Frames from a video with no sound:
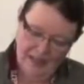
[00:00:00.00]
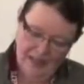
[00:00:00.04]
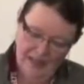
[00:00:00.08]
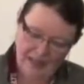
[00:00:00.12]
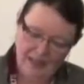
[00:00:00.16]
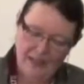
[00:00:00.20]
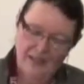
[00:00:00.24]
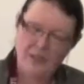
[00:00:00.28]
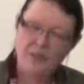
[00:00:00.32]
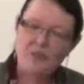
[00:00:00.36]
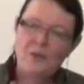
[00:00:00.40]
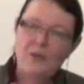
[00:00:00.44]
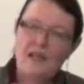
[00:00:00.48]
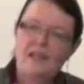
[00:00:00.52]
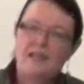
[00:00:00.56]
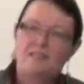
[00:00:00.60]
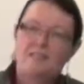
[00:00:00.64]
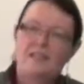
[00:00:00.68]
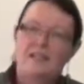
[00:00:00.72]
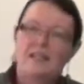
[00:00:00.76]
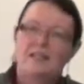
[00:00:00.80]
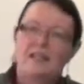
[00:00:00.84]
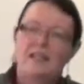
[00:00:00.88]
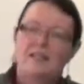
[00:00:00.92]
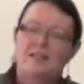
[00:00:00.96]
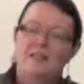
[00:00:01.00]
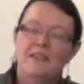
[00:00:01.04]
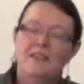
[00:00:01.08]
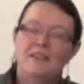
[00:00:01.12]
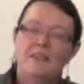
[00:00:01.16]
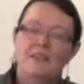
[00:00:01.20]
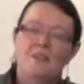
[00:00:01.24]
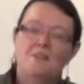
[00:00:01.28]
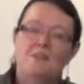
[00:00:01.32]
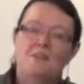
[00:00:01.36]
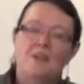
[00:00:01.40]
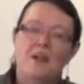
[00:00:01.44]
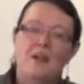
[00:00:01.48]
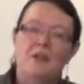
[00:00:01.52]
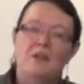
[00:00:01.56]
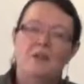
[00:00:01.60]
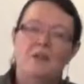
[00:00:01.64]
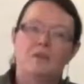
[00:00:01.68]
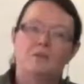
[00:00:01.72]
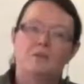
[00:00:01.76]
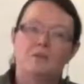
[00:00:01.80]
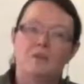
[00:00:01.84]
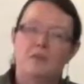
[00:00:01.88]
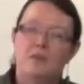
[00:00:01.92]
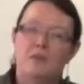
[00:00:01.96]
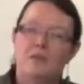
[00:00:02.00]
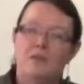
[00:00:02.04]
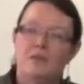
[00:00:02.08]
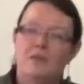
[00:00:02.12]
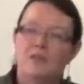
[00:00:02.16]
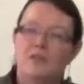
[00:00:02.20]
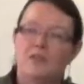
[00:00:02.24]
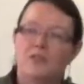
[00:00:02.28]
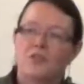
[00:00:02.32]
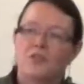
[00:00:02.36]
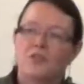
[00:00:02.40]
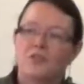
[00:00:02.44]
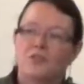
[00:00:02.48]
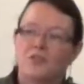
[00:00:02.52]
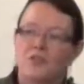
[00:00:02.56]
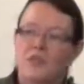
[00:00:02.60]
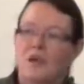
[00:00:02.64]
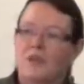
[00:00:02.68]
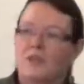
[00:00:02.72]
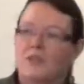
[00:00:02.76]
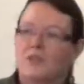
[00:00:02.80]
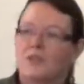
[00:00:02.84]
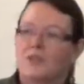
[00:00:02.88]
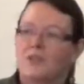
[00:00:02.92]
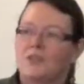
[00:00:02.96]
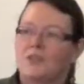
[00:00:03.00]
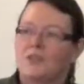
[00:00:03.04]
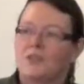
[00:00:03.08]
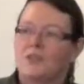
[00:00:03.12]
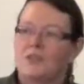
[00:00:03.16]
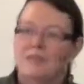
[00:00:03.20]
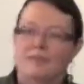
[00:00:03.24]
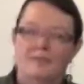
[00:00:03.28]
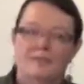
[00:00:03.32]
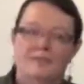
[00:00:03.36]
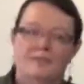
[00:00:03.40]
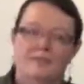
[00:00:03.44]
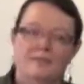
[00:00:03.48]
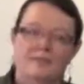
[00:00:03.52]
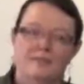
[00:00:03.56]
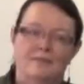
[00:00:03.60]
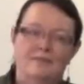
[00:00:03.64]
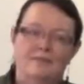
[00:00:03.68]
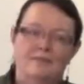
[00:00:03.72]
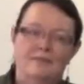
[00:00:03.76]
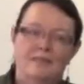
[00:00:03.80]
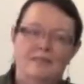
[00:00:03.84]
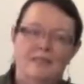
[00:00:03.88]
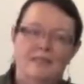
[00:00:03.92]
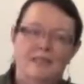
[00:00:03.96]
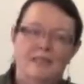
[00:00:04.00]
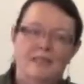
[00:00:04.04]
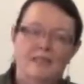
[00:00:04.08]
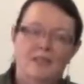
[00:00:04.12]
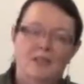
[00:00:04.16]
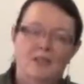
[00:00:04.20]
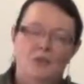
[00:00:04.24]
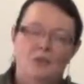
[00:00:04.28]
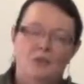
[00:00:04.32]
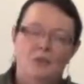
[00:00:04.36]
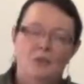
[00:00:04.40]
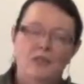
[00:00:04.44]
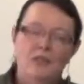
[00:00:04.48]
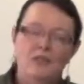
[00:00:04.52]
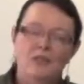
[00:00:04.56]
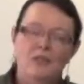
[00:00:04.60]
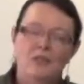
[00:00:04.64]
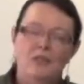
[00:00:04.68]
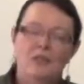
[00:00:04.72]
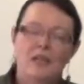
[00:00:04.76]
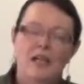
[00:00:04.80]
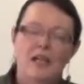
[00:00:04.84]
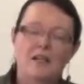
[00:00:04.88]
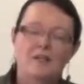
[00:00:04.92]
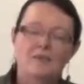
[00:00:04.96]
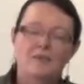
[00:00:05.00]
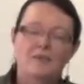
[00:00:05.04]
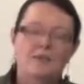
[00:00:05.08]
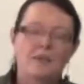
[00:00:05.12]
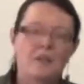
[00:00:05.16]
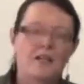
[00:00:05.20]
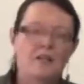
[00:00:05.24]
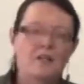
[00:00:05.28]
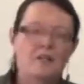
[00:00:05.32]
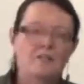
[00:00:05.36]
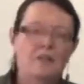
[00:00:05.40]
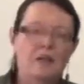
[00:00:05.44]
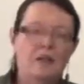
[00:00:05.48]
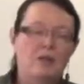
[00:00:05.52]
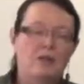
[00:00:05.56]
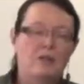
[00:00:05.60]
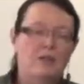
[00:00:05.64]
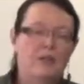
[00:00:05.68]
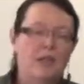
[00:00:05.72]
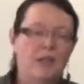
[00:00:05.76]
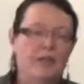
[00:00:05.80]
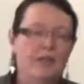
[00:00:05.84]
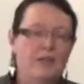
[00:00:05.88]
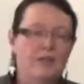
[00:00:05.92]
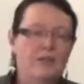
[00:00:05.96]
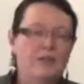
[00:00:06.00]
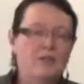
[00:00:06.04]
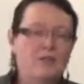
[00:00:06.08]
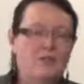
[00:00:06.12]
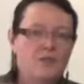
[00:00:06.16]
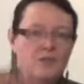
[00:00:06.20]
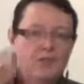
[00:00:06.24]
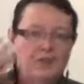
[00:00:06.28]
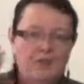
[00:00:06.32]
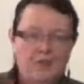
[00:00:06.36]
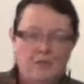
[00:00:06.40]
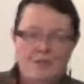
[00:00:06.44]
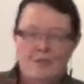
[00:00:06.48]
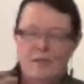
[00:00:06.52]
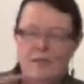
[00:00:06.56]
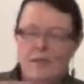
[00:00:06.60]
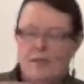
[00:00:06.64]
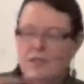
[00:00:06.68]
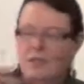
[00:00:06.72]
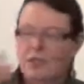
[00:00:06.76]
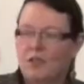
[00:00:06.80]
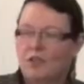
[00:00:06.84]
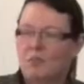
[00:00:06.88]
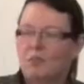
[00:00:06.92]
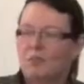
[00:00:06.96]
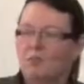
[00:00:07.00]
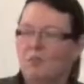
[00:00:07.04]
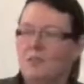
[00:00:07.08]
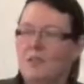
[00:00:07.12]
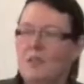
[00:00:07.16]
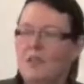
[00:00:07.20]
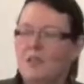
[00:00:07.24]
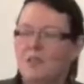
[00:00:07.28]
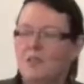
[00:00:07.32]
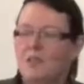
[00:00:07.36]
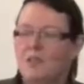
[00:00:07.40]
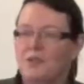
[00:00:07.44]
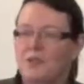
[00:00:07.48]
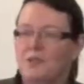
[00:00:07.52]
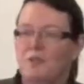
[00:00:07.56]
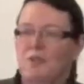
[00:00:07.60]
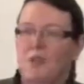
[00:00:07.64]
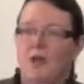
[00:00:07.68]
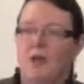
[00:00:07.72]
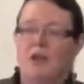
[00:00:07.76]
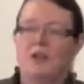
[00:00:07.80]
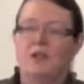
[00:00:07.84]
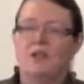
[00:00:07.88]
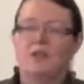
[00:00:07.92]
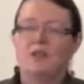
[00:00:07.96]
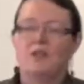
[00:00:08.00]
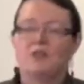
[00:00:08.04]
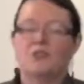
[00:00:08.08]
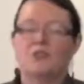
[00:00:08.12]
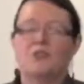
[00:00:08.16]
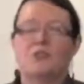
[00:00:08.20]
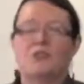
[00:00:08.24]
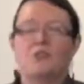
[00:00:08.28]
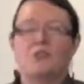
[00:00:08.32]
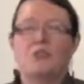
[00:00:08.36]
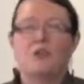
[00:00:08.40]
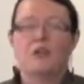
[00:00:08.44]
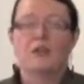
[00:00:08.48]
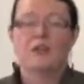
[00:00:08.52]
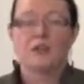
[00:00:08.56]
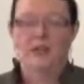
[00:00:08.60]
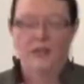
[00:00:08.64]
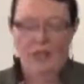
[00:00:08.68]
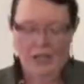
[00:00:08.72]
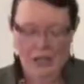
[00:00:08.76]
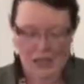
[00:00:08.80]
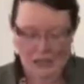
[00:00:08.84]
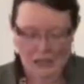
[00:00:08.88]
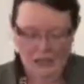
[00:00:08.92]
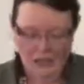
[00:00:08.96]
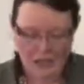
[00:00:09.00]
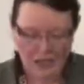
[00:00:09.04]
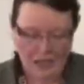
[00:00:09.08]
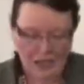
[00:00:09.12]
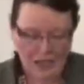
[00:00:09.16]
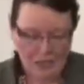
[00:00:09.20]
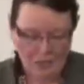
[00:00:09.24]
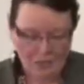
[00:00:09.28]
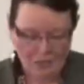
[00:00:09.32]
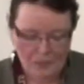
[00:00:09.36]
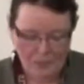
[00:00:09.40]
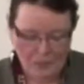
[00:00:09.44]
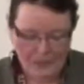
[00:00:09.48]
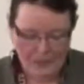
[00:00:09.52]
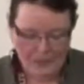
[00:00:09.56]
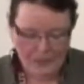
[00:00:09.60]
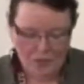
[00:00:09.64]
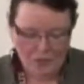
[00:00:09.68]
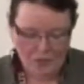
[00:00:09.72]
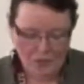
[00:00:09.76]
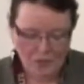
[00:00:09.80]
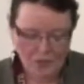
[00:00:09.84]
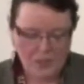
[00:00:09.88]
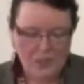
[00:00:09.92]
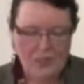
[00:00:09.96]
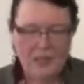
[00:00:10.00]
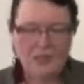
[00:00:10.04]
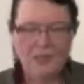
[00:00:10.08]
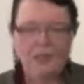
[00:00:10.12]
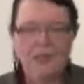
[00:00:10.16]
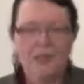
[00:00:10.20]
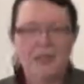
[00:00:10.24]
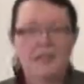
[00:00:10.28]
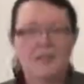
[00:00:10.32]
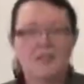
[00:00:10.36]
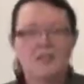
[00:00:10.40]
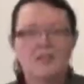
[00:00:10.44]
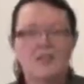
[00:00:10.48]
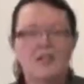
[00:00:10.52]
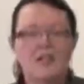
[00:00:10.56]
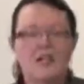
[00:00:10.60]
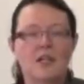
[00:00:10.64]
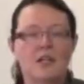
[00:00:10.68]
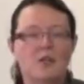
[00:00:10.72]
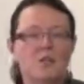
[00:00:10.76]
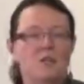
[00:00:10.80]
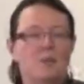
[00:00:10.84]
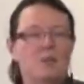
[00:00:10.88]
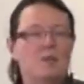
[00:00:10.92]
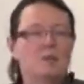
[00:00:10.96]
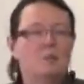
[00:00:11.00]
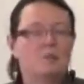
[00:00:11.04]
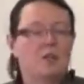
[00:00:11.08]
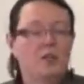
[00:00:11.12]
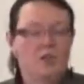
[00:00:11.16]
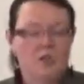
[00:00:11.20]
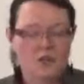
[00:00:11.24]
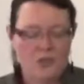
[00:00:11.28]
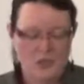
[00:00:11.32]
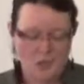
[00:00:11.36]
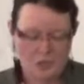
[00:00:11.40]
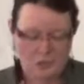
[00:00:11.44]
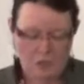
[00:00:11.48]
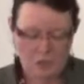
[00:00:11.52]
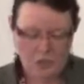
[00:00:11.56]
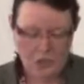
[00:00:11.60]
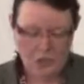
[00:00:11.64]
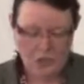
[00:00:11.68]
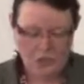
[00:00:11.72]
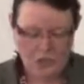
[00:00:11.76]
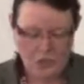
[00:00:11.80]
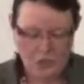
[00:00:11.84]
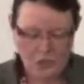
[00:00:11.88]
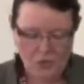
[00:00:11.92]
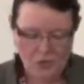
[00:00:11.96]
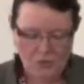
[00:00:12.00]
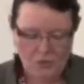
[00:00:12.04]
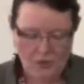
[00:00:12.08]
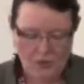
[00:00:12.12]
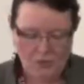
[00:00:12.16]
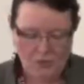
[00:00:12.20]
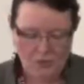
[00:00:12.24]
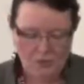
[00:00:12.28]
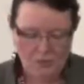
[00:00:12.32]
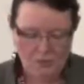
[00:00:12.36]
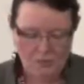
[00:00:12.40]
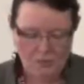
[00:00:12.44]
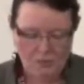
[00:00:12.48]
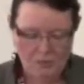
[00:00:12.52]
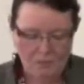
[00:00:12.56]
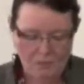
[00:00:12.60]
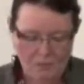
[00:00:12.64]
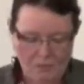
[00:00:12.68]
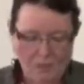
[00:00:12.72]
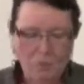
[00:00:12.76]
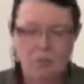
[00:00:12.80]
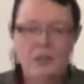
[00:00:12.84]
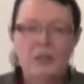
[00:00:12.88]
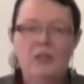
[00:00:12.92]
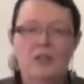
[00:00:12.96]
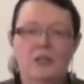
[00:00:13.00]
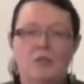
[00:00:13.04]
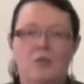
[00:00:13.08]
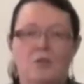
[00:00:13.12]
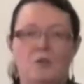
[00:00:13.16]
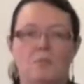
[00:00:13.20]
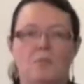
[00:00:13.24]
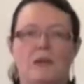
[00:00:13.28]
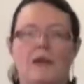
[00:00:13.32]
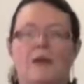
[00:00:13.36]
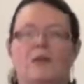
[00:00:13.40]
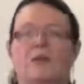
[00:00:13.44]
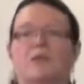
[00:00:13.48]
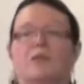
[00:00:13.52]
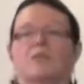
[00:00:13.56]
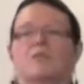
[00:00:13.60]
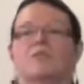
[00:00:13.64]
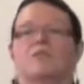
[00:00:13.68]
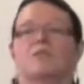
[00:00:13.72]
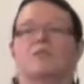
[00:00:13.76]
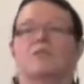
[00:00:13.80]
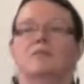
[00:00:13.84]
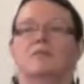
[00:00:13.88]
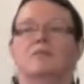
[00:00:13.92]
Another aspect I think that's very important is trust. We learn a lot of things about clients in this priest part, or the company is doing things that other people aren't supposed to know about, but we know about it.